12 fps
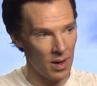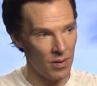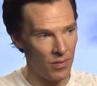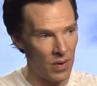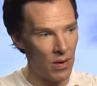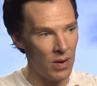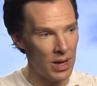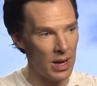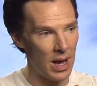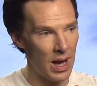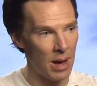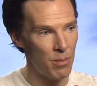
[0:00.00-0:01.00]
A
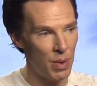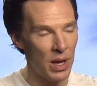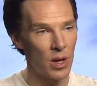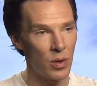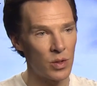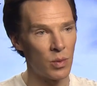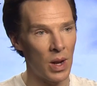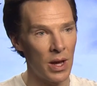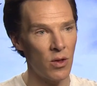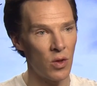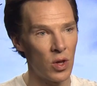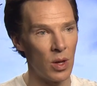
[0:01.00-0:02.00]
very ambiguous
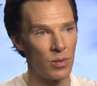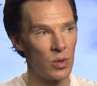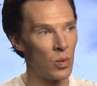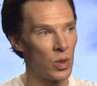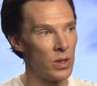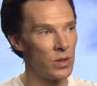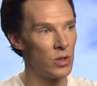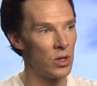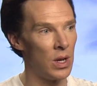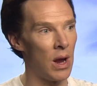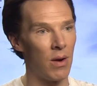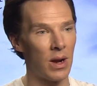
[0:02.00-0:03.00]
relationship to what is
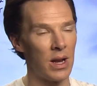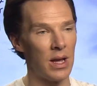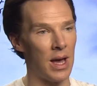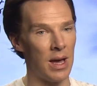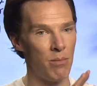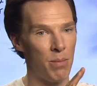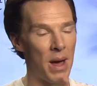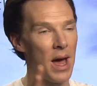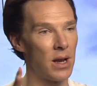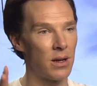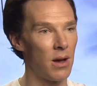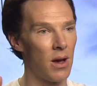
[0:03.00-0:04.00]
generically a
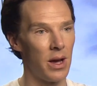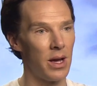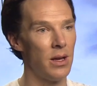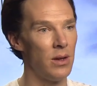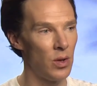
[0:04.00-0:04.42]
bad guy.